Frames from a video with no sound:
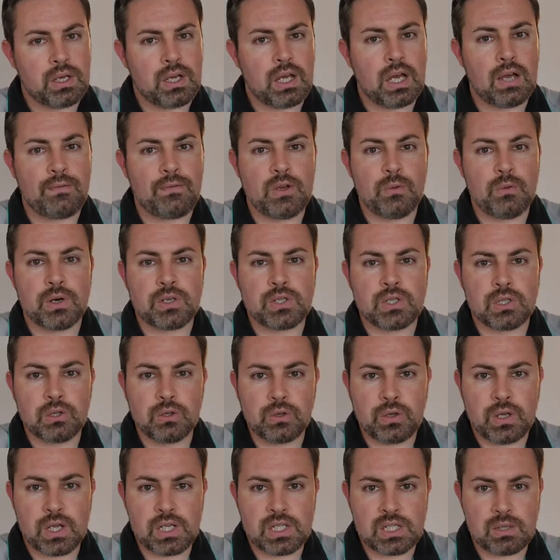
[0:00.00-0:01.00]
If you were to
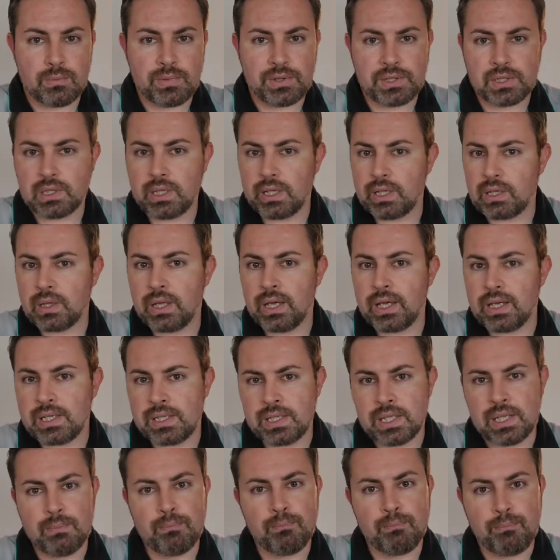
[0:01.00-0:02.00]
look at something like, let's
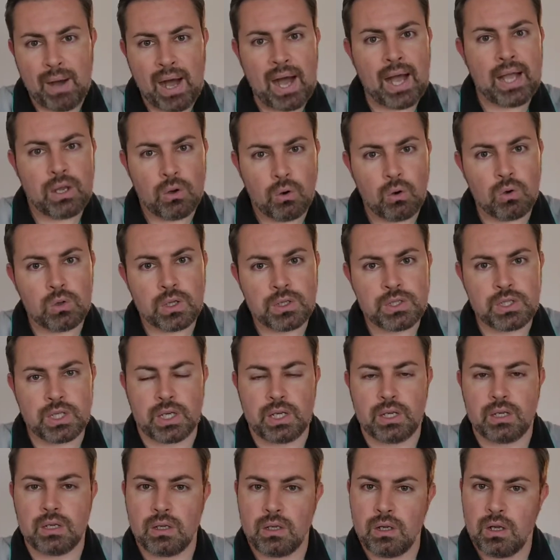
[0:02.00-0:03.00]
say,
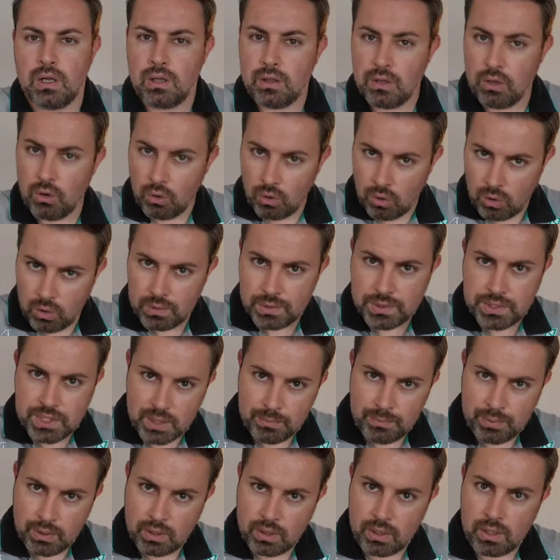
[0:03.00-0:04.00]
biology, the ology
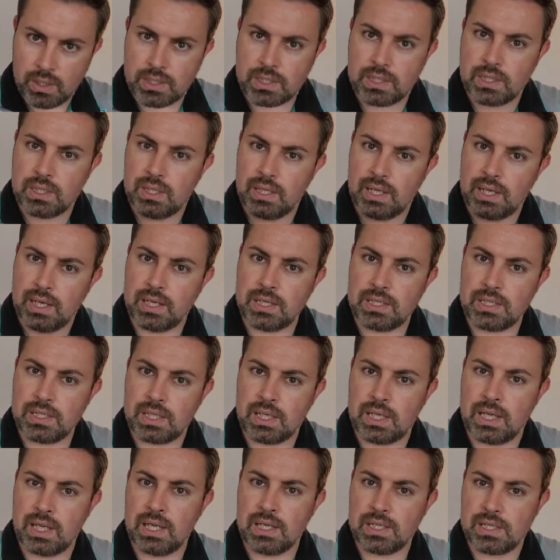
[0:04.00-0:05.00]
part
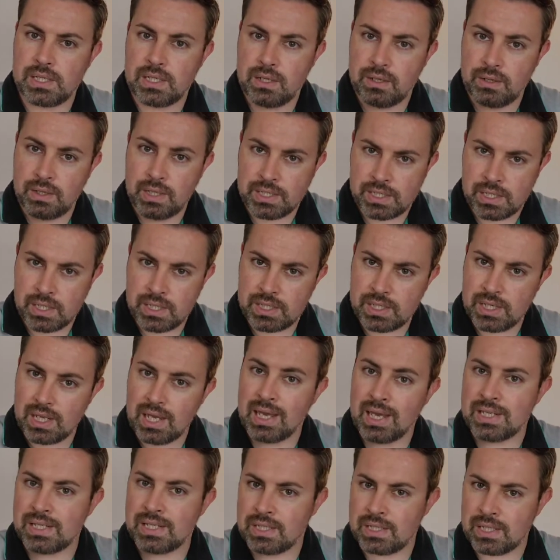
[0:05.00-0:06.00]
indicates this is
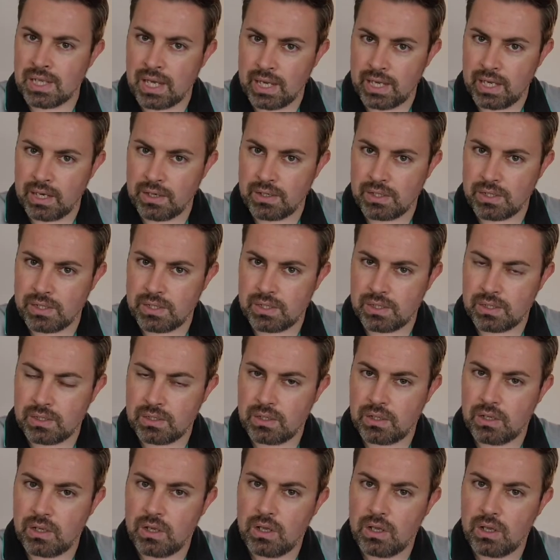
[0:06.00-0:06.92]
a science.